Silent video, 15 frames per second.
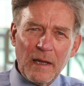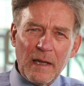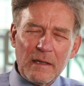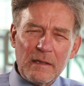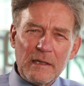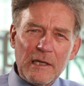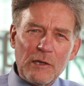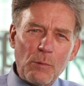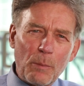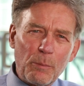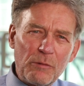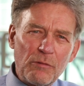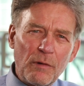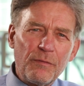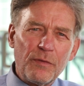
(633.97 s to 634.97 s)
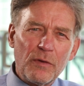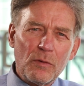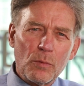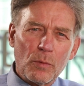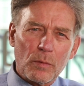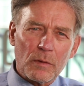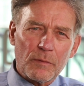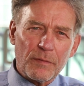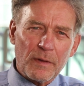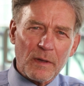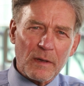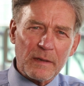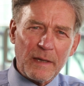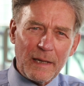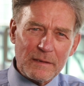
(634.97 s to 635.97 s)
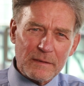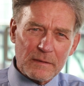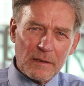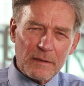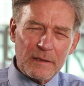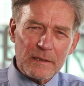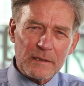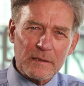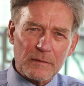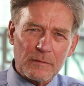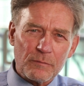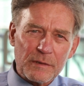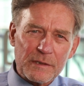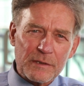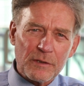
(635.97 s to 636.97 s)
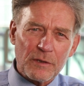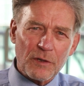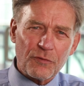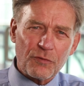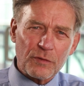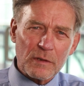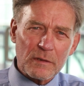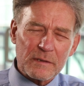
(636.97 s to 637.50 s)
Indeed, when we review all of the case studies and research